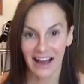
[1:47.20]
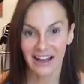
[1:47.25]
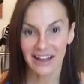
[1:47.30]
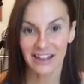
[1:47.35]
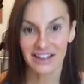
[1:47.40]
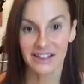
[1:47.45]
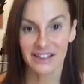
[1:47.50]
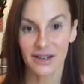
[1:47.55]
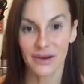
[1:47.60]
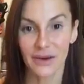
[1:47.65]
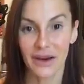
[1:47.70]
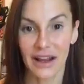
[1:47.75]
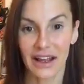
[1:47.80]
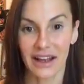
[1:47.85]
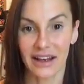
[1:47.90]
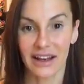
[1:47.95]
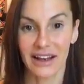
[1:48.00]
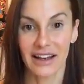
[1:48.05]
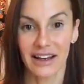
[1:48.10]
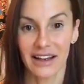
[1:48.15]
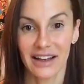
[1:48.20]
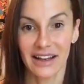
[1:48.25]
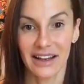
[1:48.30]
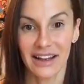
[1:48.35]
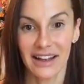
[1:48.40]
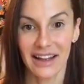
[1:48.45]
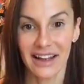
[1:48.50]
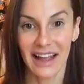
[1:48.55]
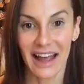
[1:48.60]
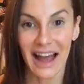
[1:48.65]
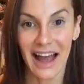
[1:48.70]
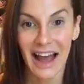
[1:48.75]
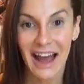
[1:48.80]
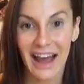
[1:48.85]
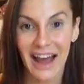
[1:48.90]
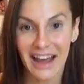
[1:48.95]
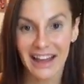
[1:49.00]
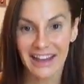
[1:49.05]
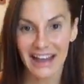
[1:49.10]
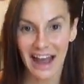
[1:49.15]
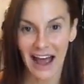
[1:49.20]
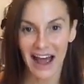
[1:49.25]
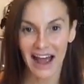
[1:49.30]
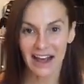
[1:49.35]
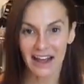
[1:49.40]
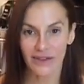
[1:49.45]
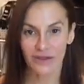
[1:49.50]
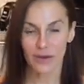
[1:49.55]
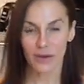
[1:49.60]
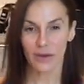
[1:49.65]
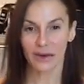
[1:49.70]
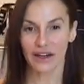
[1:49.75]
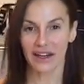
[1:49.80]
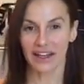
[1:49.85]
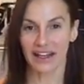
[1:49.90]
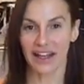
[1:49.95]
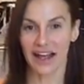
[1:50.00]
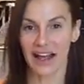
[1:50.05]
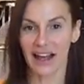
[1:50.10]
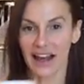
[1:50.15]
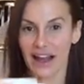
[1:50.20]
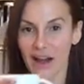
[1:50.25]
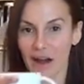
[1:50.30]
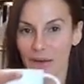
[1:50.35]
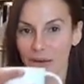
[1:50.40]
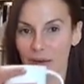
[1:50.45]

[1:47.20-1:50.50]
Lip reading: you doing? Hi everybody, hello.